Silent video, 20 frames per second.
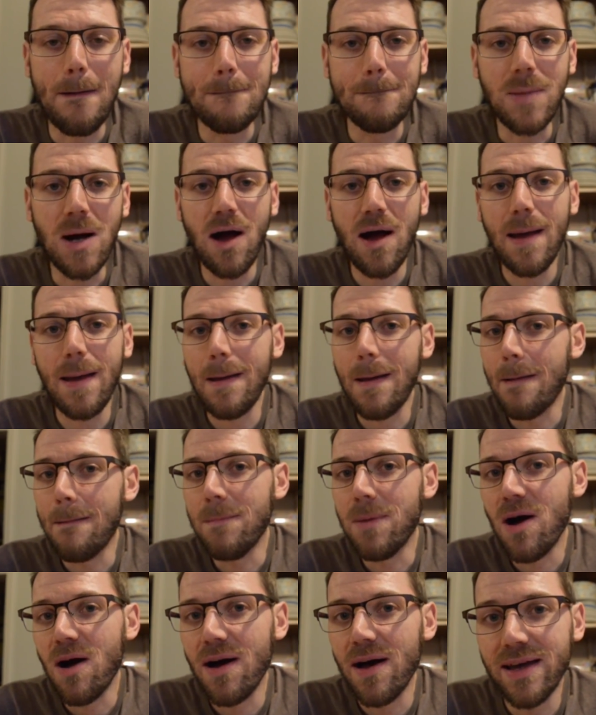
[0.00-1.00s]
by
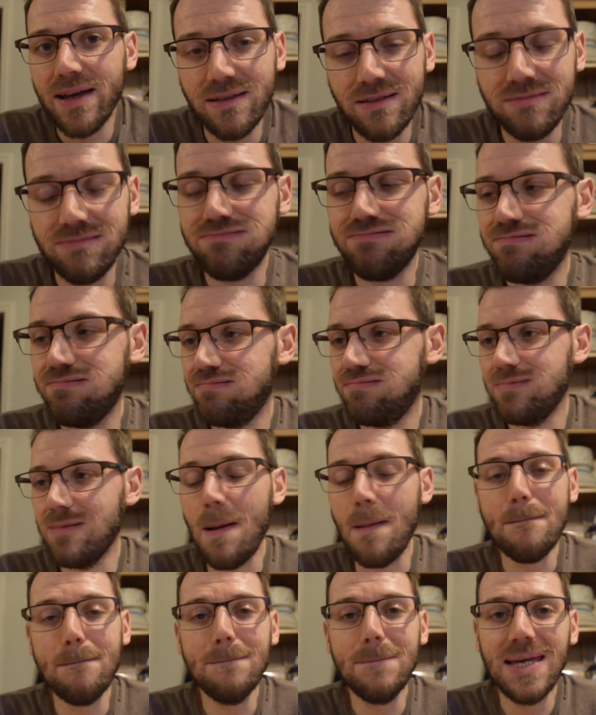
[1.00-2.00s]
by
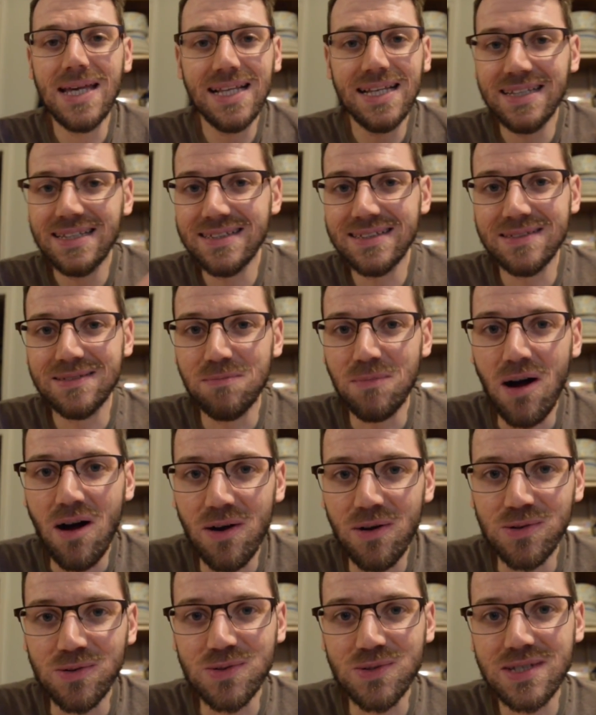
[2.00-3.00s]
a million
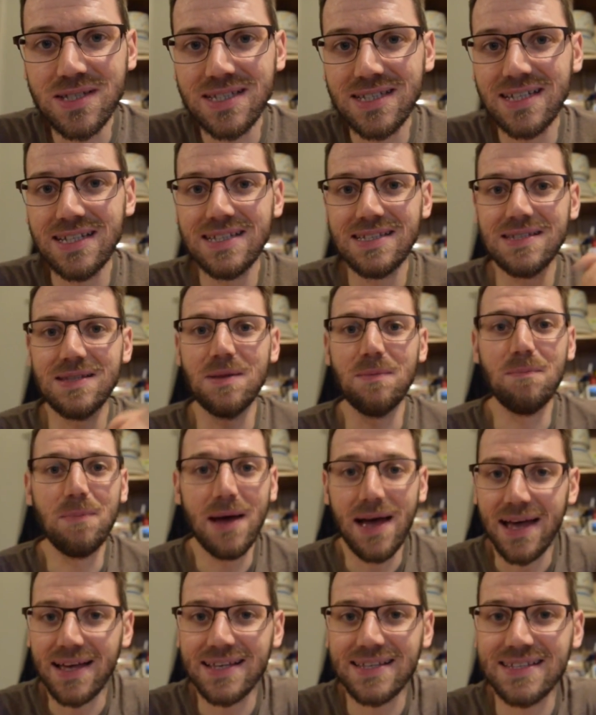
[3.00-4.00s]
miles, it's the
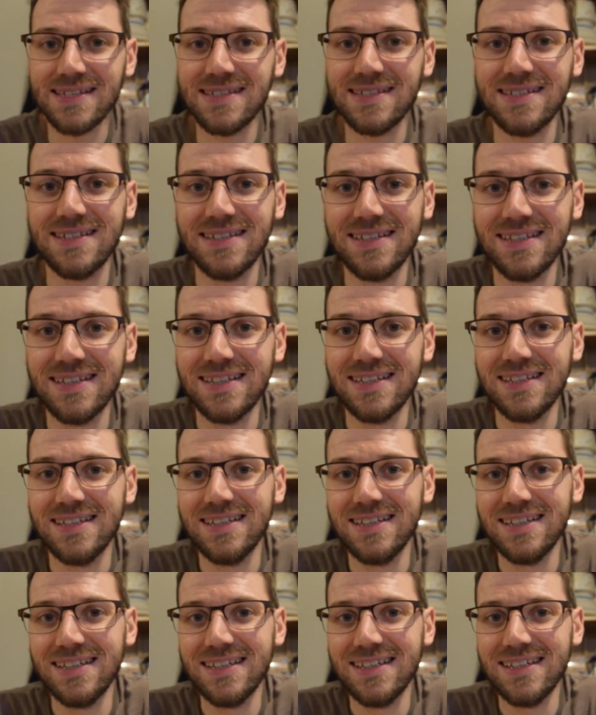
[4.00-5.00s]
best.
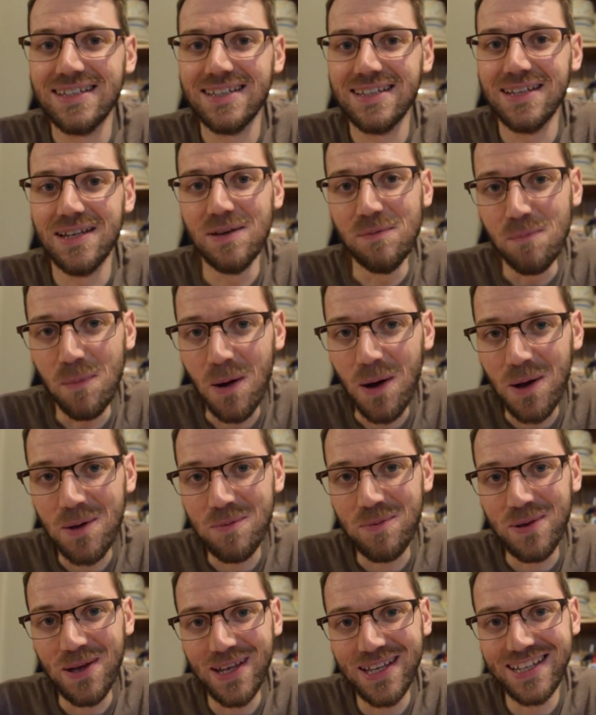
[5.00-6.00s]
In my
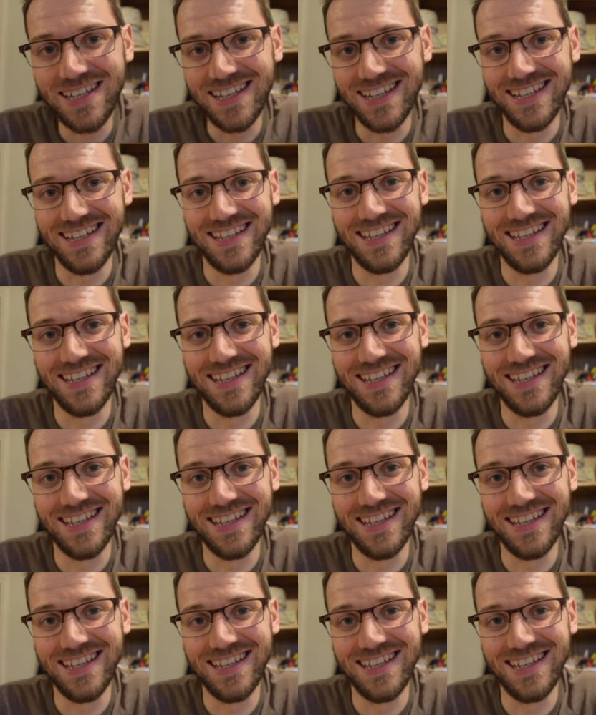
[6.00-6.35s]
opinion,